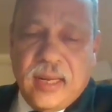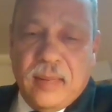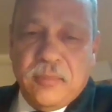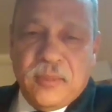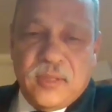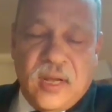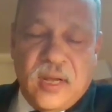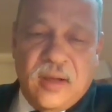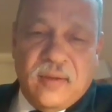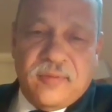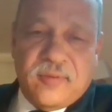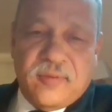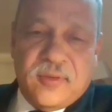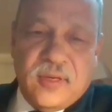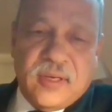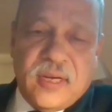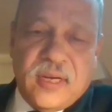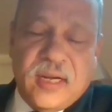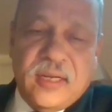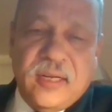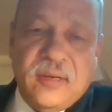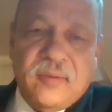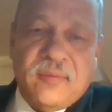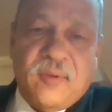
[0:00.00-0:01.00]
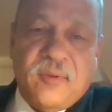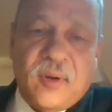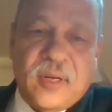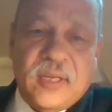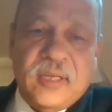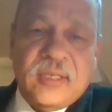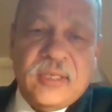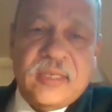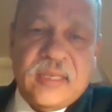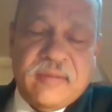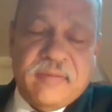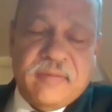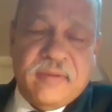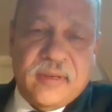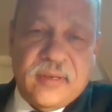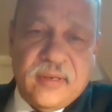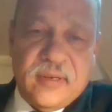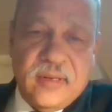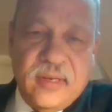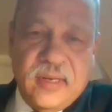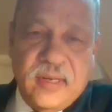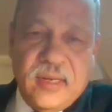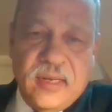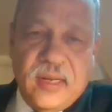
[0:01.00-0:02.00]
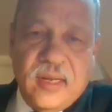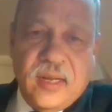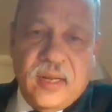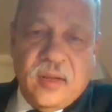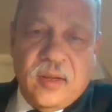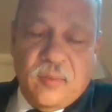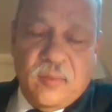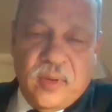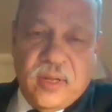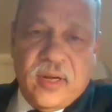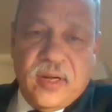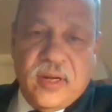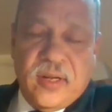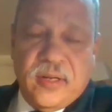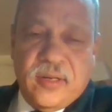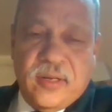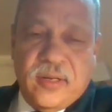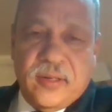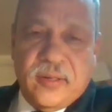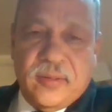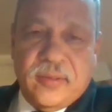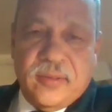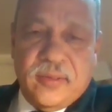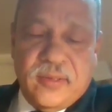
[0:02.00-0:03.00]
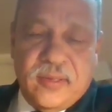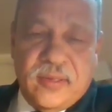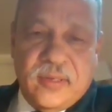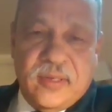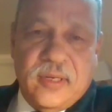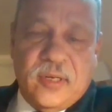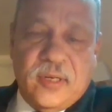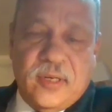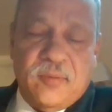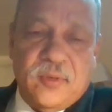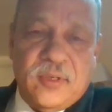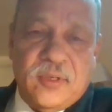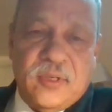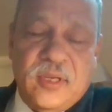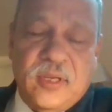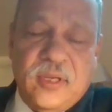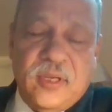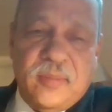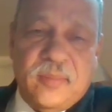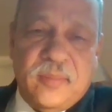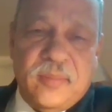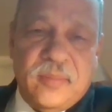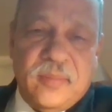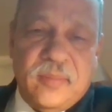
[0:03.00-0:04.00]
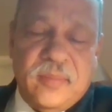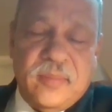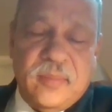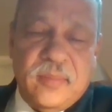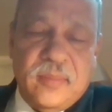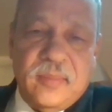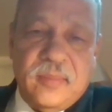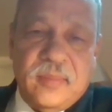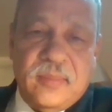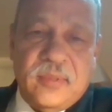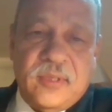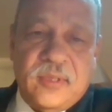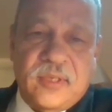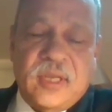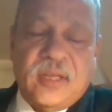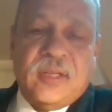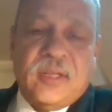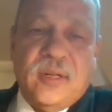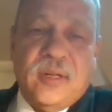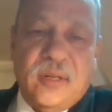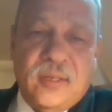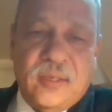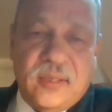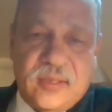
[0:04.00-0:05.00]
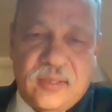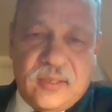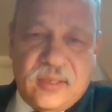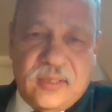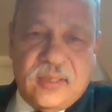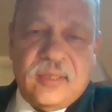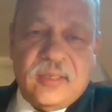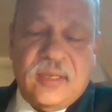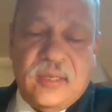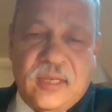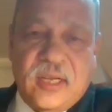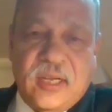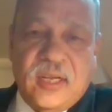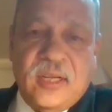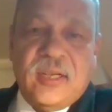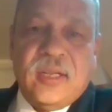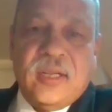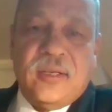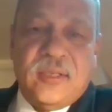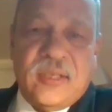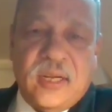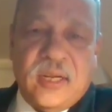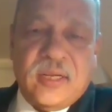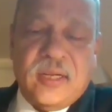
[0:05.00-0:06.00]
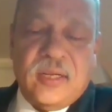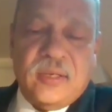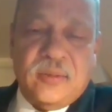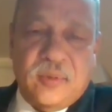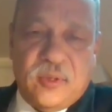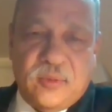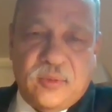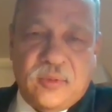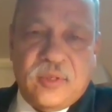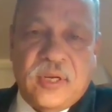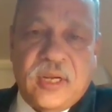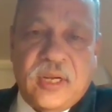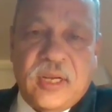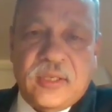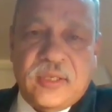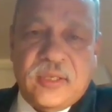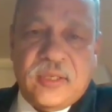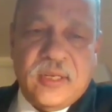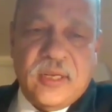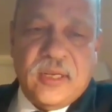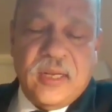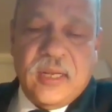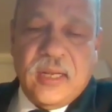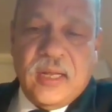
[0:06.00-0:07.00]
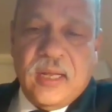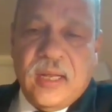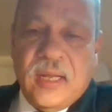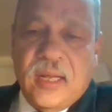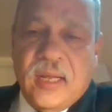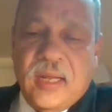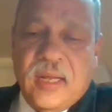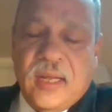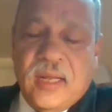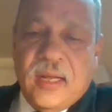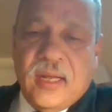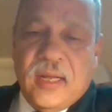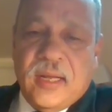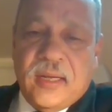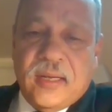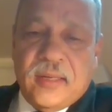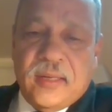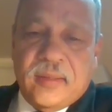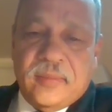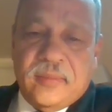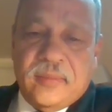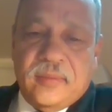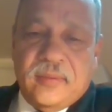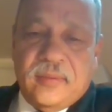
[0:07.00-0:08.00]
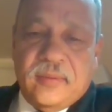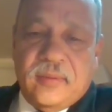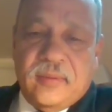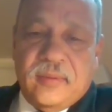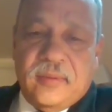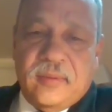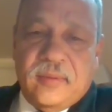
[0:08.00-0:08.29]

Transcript: 1947, wherein it was the signals, the Indian signals, which was raised. Therein,